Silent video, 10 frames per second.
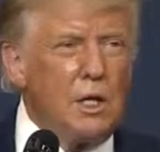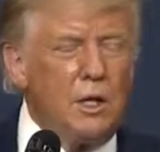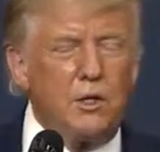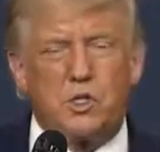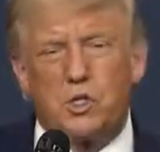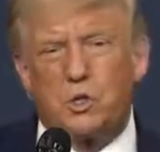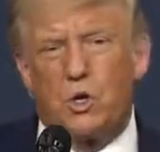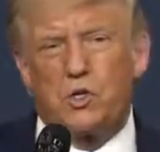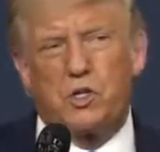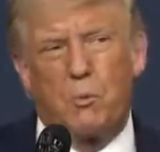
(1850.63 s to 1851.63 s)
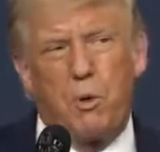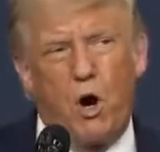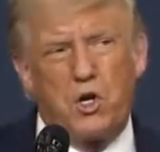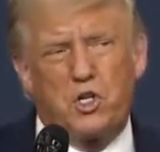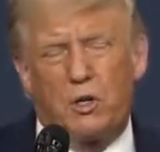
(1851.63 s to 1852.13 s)
And this is also
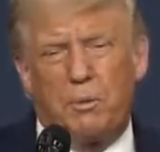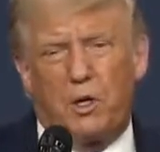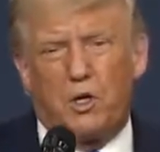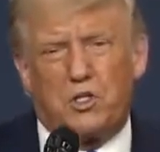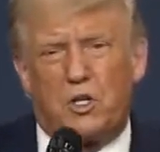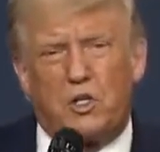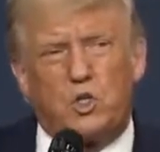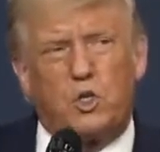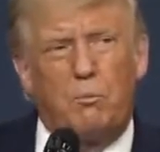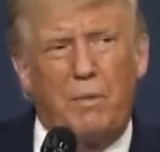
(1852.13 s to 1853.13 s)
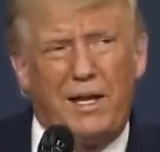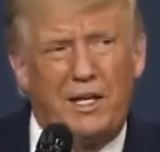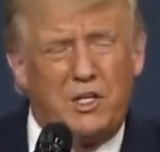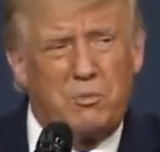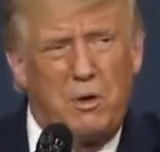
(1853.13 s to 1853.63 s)
partially because of the
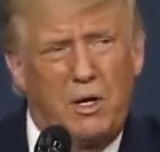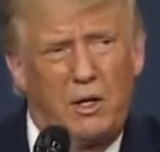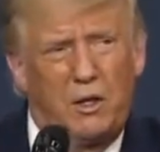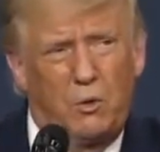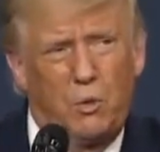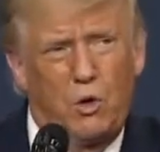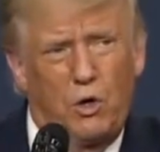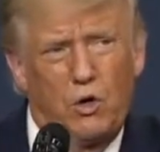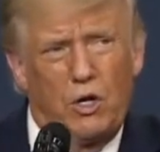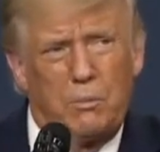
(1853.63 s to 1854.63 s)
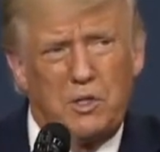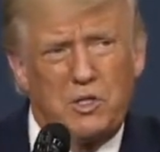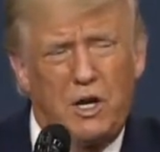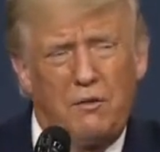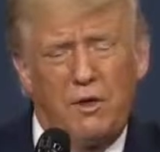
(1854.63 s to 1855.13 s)
tremendous money that we're going to be
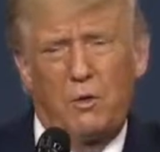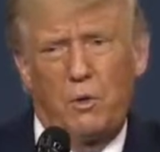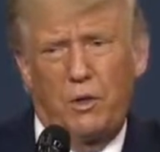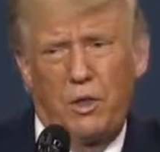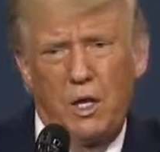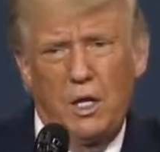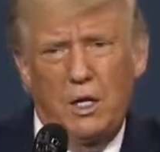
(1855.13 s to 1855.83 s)
saving with